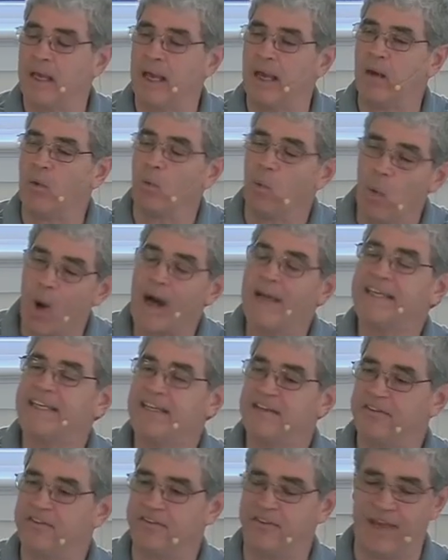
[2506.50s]
Why
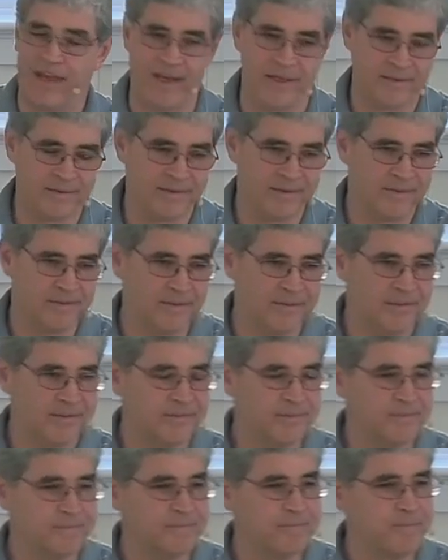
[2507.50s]
is that?
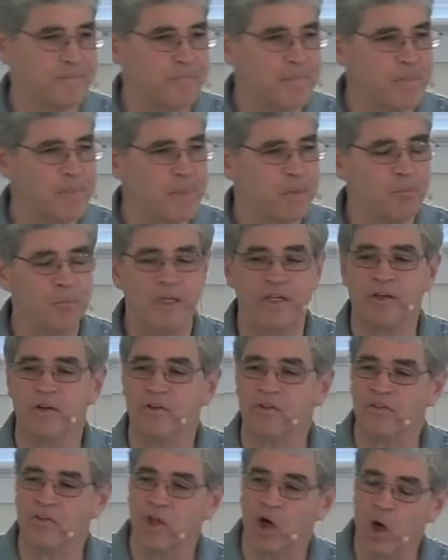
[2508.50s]

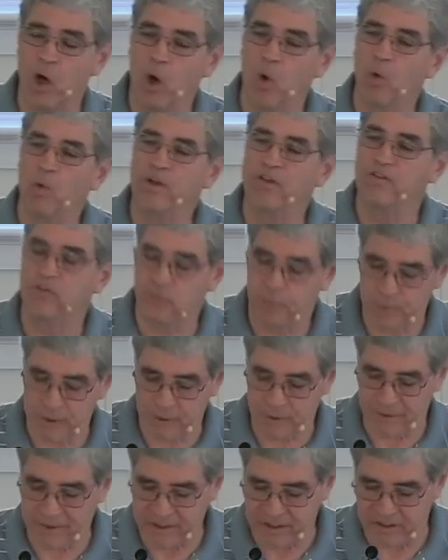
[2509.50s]
Because the Holy
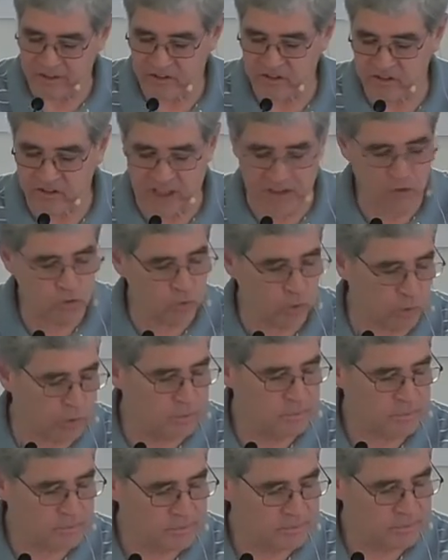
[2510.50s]
Spirit is
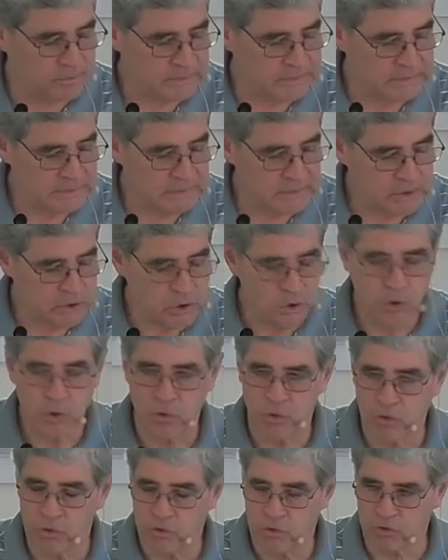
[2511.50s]
central
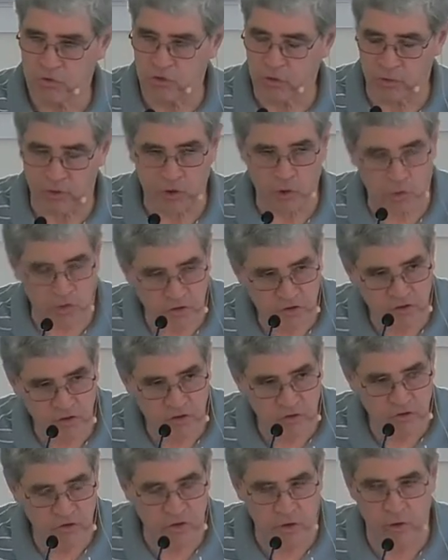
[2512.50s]
to the
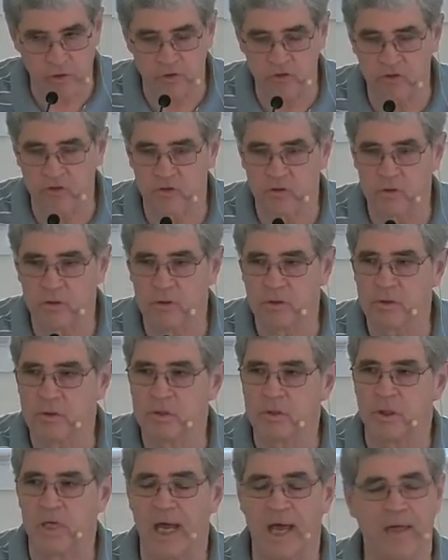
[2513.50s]
Christian church
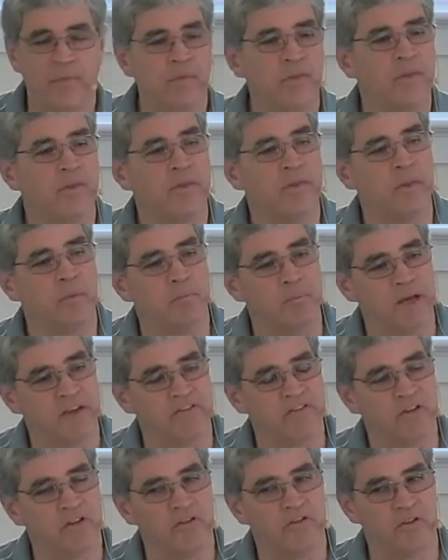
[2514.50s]
and the
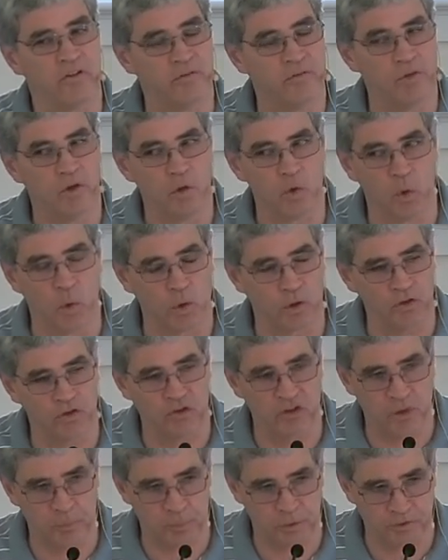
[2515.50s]
message of the
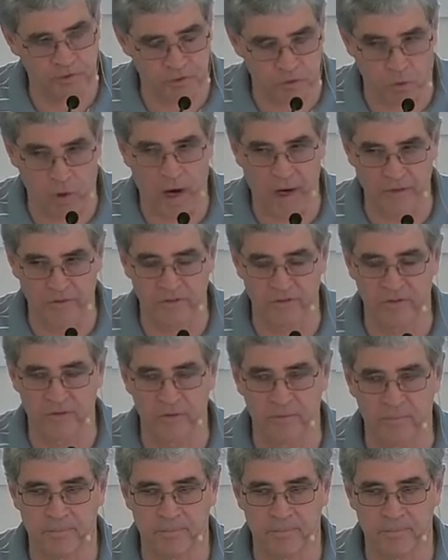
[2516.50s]
Lordship of Christ.